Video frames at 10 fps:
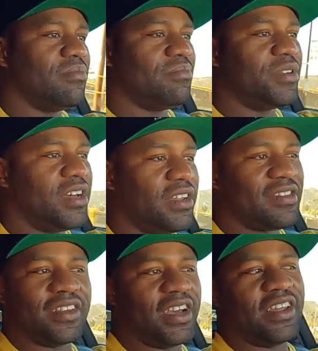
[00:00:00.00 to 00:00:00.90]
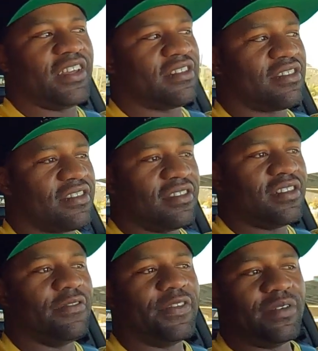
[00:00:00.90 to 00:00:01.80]
But it's not as
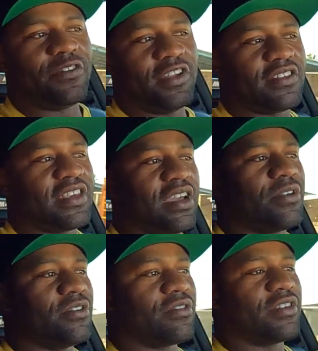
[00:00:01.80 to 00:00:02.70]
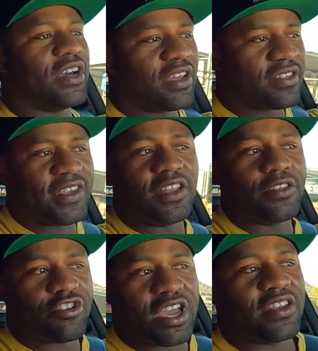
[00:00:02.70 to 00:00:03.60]
eventful as that road, or not like Tell the
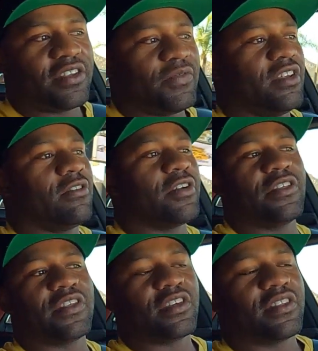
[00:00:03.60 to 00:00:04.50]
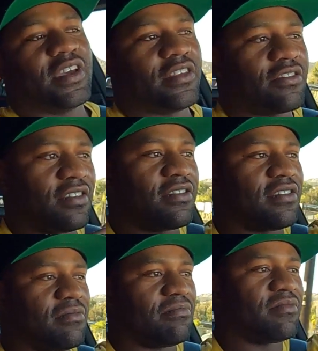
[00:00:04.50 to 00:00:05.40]
Dragon event or anything like that. It's
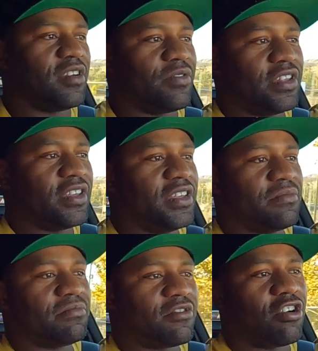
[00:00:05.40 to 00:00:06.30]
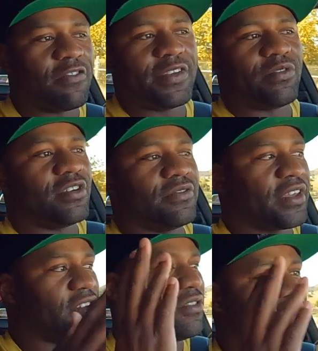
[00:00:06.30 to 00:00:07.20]
just a really curvy road
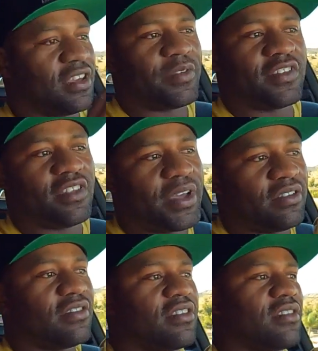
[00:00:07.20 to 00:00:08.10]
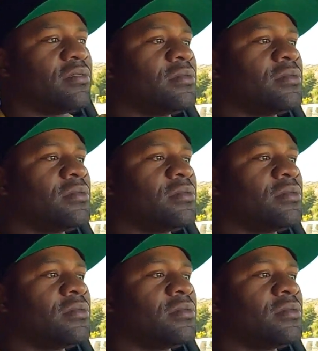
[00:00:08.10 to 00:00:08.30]
that goes up into the mountains.